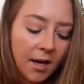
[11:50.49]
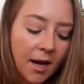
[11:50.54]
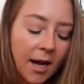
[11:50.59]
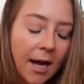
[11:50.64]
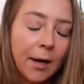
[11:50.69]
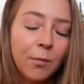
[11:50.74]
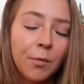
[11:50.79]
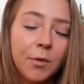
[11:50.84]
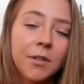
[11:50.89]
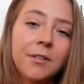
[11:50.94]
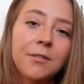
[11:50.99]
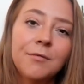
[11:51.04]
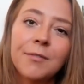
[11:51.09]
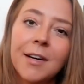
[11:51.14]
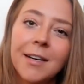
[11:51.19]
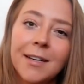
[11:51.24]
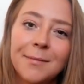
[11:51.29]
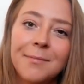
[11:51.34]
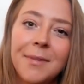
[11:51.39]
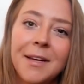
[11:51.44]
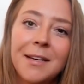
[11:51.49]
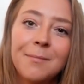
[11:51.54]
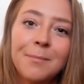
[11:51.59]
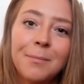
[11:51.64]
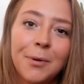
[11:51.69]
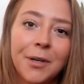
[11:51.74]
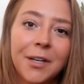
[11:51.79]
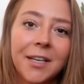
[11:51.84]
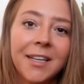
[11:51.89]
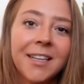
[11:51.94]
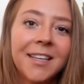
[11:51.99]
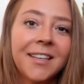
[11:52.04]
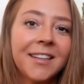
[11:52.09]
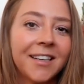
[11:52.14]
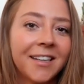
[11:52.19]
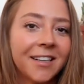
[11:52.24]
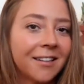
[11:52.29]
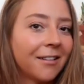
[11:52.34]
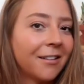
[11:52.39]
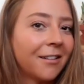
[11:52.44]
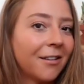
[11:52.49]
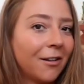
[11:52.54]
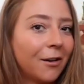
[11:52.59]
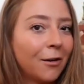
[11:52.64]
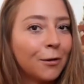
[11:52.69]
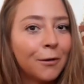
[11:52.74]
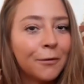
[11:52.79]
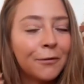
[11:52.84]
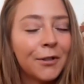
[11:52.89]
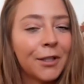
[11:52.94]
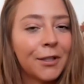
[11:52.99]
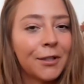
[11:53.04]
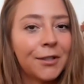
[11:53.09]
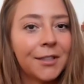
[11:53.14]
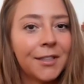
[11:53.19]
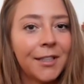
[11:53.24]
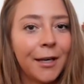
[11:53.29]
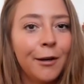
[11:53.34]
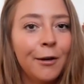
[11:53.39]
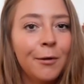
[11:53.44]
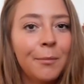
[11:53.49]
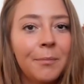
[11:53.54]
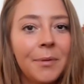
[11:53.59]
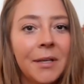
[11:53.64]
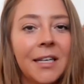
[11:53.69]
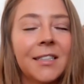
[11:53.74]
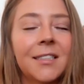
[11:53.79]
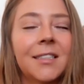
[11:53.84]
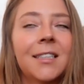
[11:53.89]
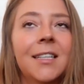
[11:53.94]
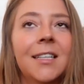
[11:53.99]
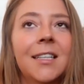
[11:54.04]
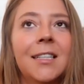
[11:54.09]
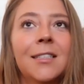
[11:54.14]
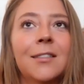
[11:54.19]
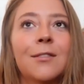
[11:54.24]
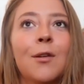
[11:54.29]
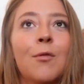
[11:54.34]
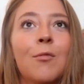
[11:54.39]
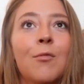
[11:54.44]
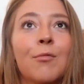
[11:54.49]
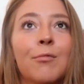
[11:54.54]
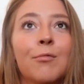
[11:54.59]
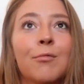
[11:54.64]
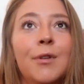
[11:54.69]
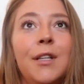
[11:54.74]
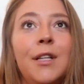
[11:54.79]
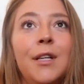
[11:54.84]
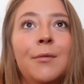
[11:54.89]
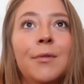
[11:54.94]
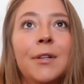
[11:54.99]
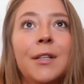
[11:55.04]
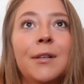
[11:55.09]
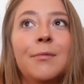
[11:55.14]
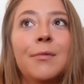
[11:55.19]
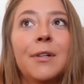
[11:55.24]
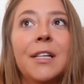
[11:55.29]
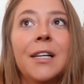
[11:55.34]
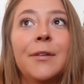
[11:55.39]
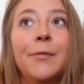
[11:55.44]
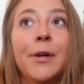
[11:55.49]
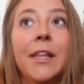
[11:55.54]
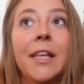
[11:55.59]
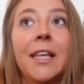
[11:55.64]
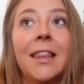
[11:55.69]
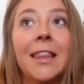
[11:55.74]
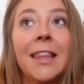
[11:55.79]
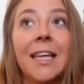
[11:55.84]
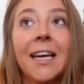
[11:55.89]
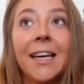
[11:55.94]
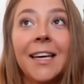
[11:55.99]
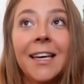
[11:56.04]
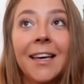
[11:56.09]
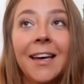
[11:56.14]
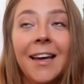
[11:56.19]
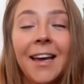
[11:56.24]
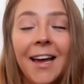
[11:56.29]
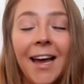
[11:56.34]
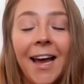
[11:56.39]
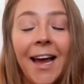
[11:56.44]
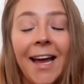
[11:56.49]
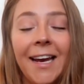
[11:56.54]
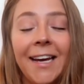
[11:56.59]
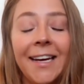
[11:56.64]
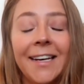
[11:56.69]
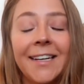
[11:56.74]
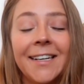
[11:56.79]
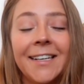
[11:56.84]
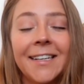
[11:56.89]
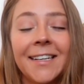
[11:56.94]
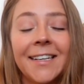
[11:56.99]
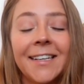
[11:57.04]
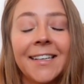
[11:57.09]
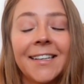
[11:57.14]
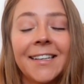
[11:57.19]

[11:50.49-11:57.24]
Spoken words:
I wouldn't recommend putting it like all over your scalp because it is really, really, really, really thick and